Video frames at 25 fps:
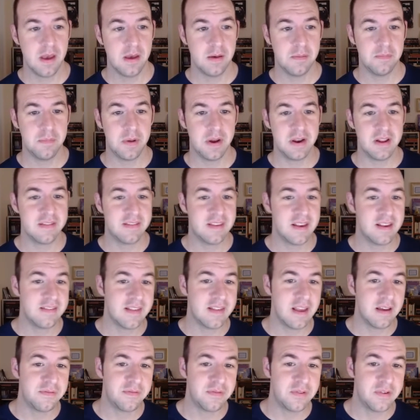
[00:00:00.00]
but it says
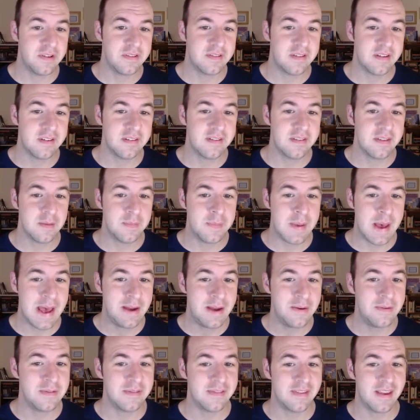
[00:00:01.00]
that, for instance, the
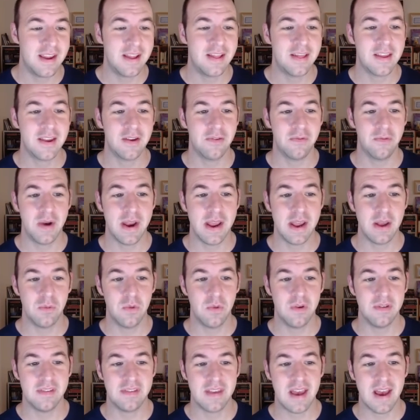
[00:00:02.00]
PET recycling rate
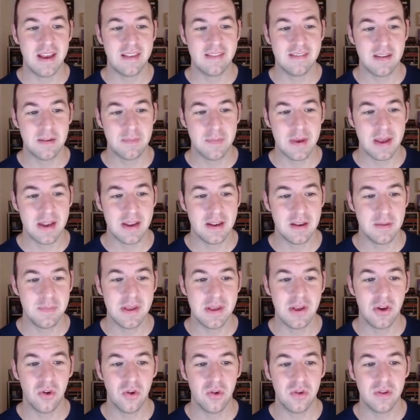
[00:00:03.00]
was estimated to
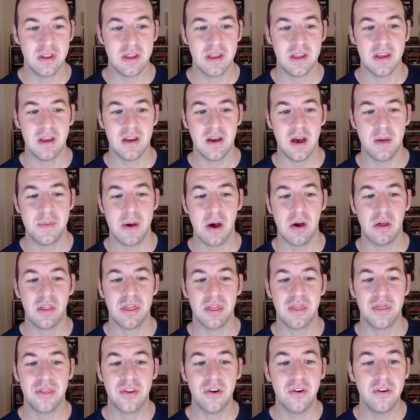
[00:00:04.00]
be only about
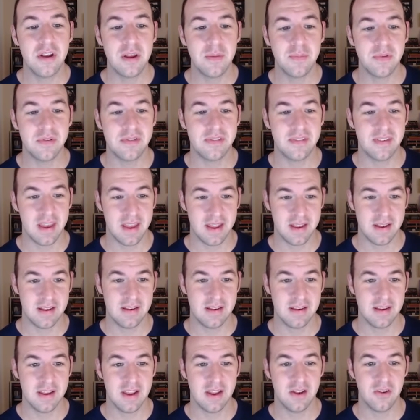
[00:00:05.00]
30%
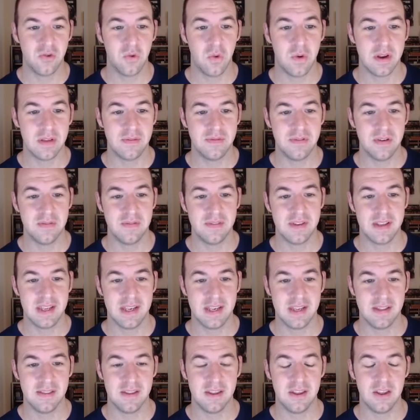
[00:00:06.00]
in
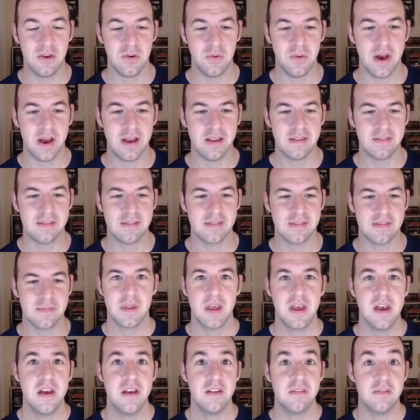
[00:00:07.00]
2015 in the US.
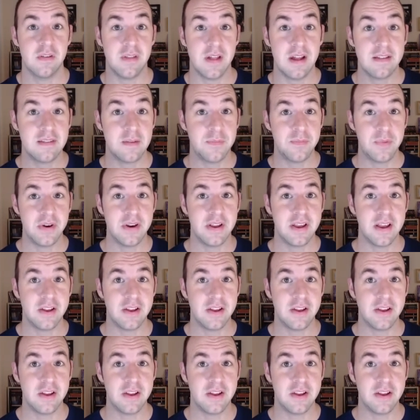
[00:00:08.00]
So that's a pretty